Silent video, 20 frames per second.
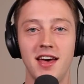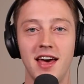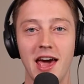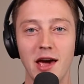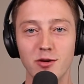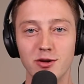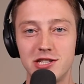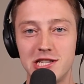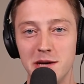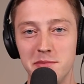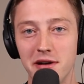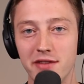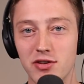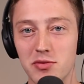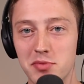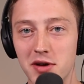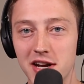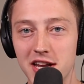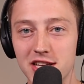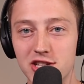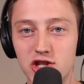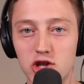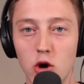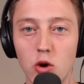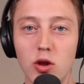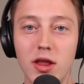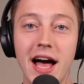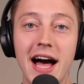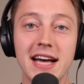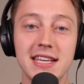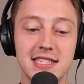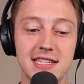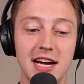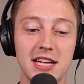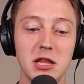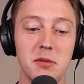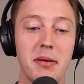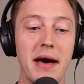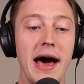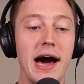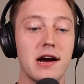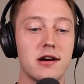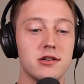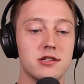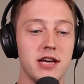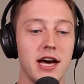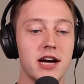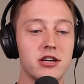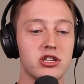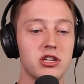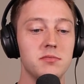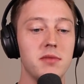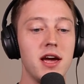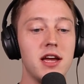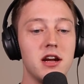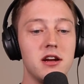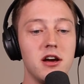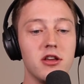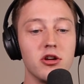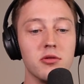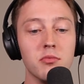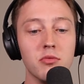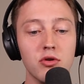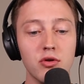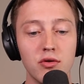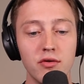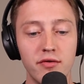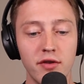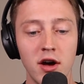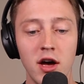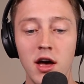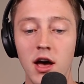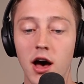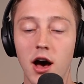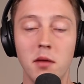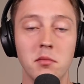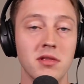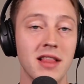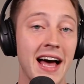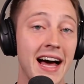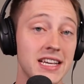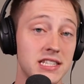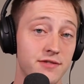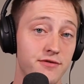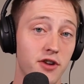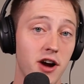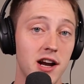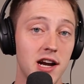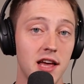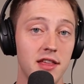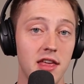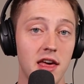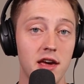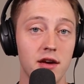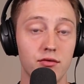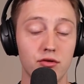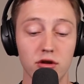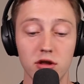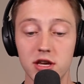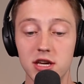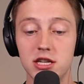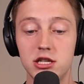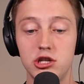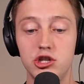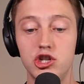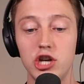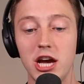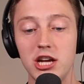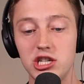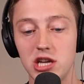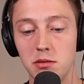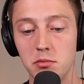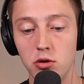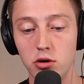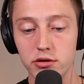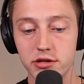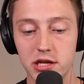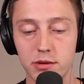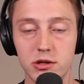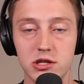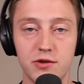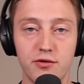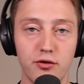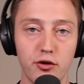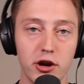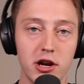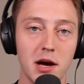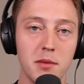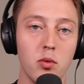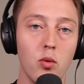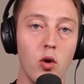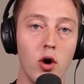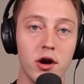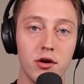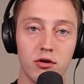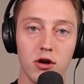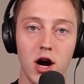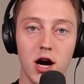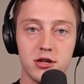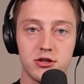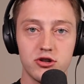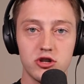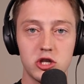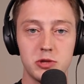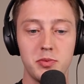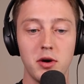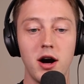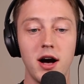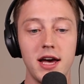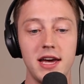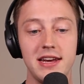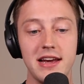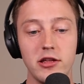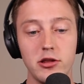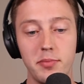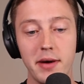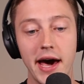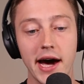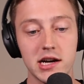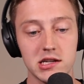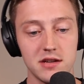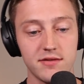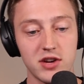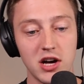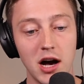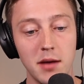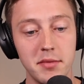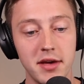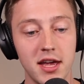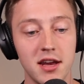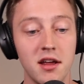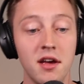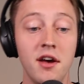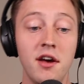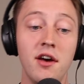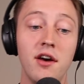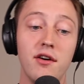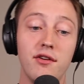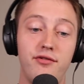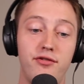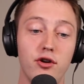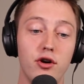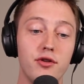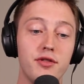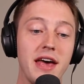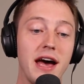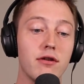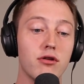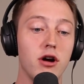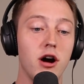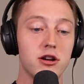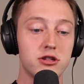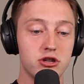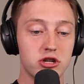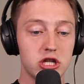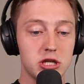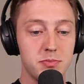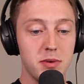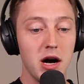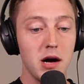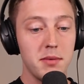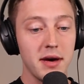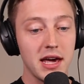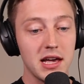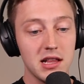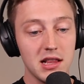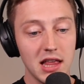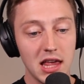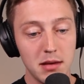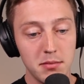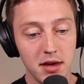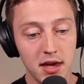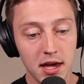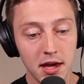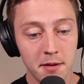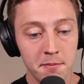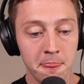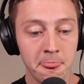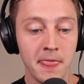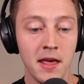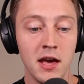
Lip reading: Hey, what's up, everybody? So last night, the Packers actually made another move. Last Friday, they released J.J. Molson, which freed up one roster spot, and now the Packers have come in, filled that roster spot by claiming